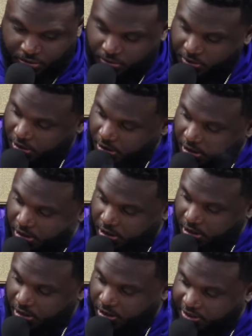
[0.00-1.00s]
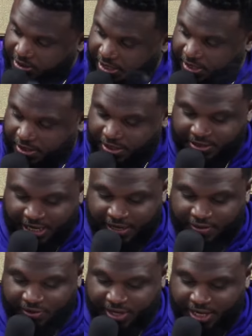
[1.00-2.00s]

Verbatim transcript: Uh, six, is that it on that?